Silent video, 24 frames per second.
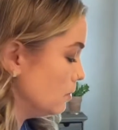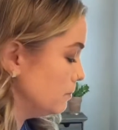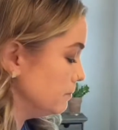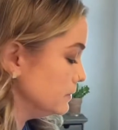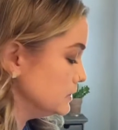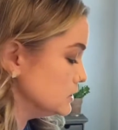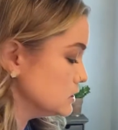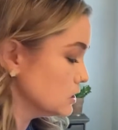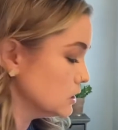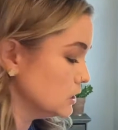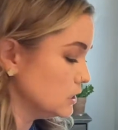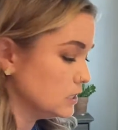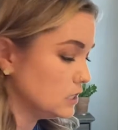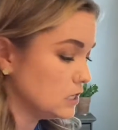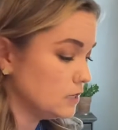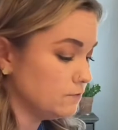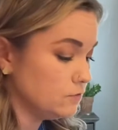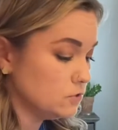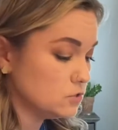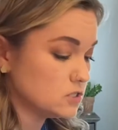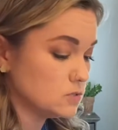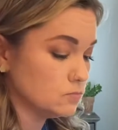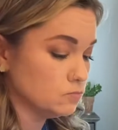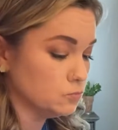It's gonna give
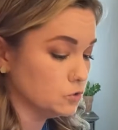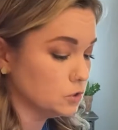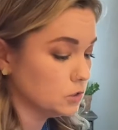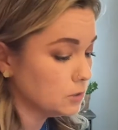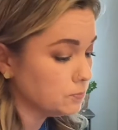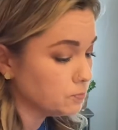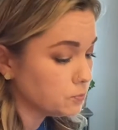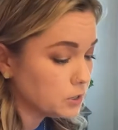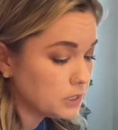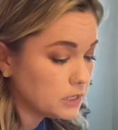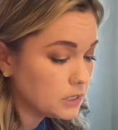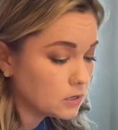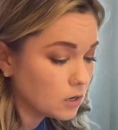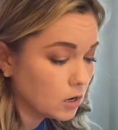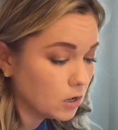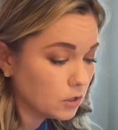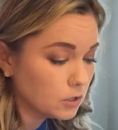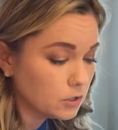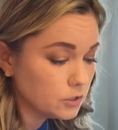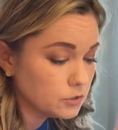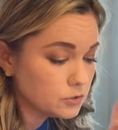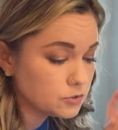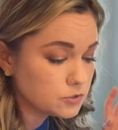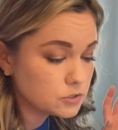you some really pretty
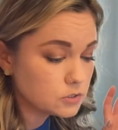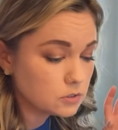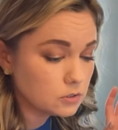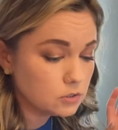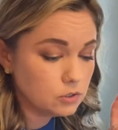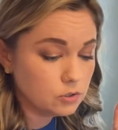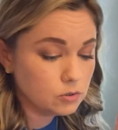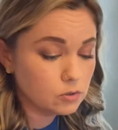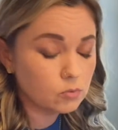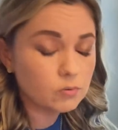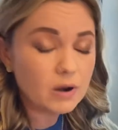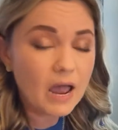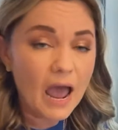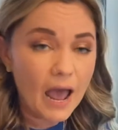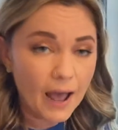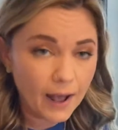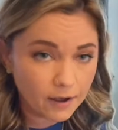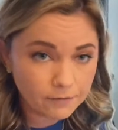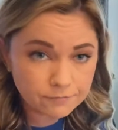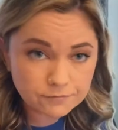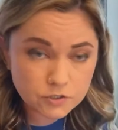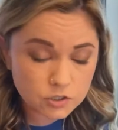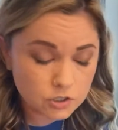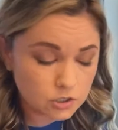colors. You don't
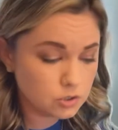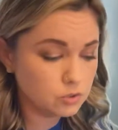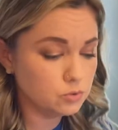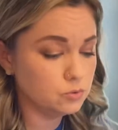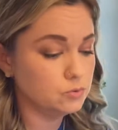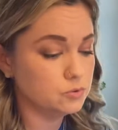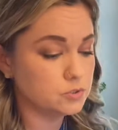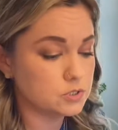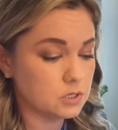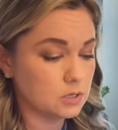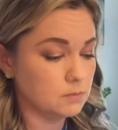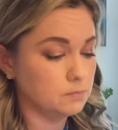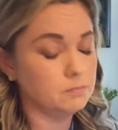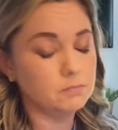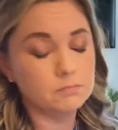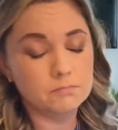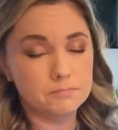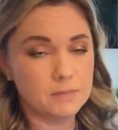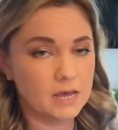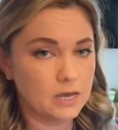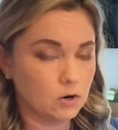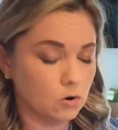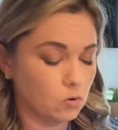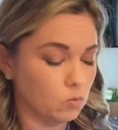have to use a
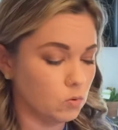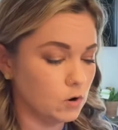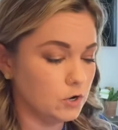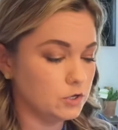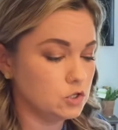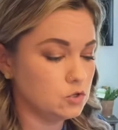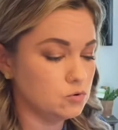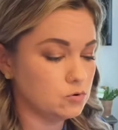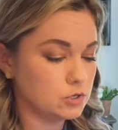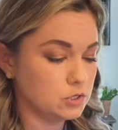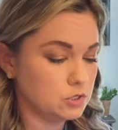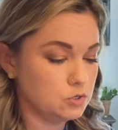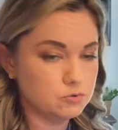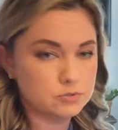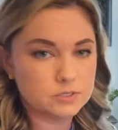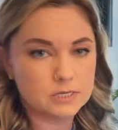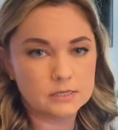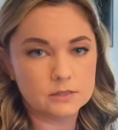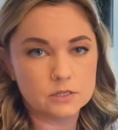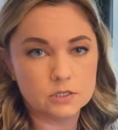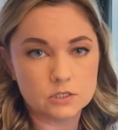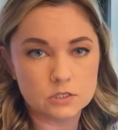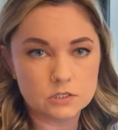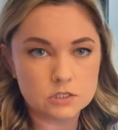metal one. You could use like
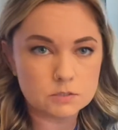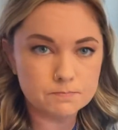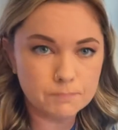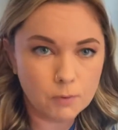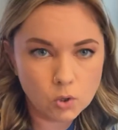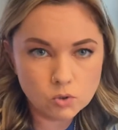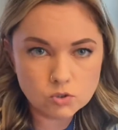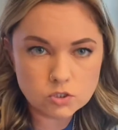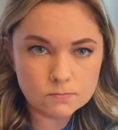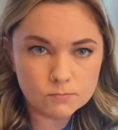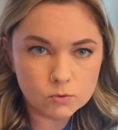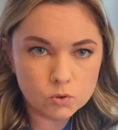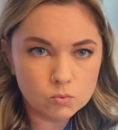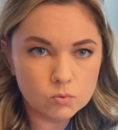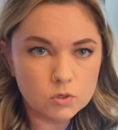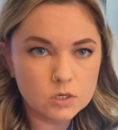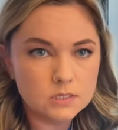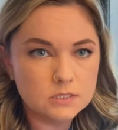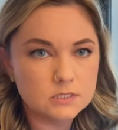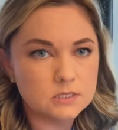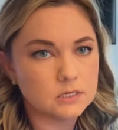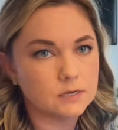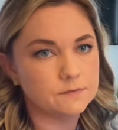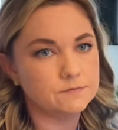the disposable
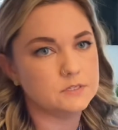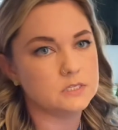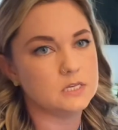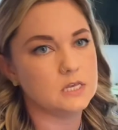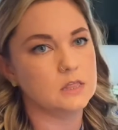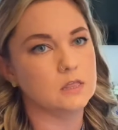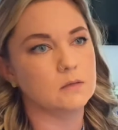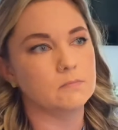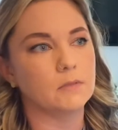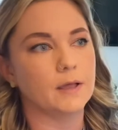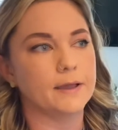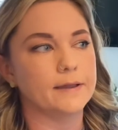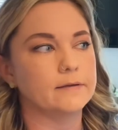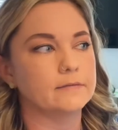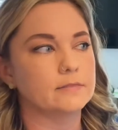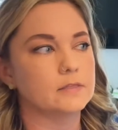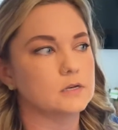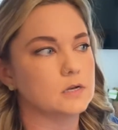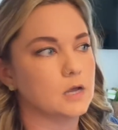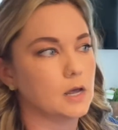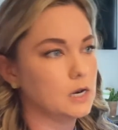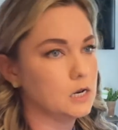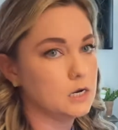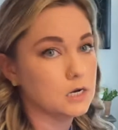ones. I've seen them like at the
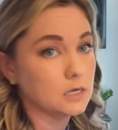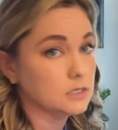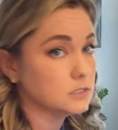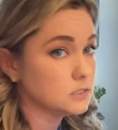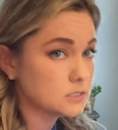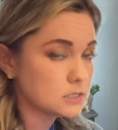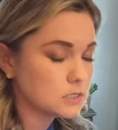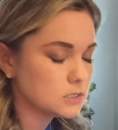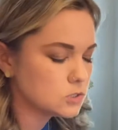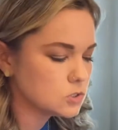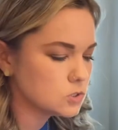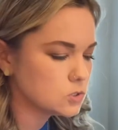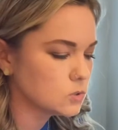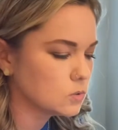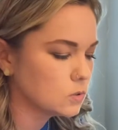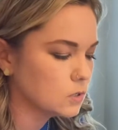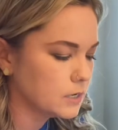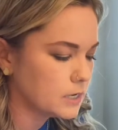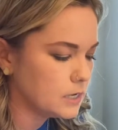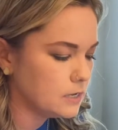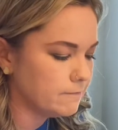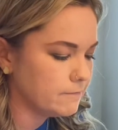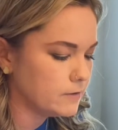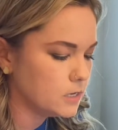99-cent store
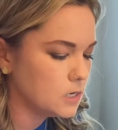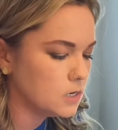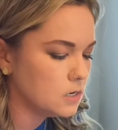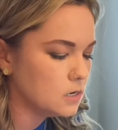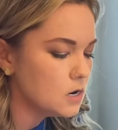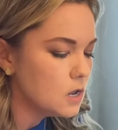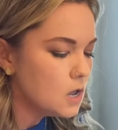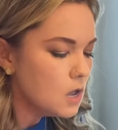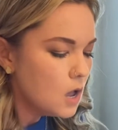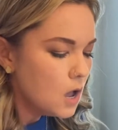even.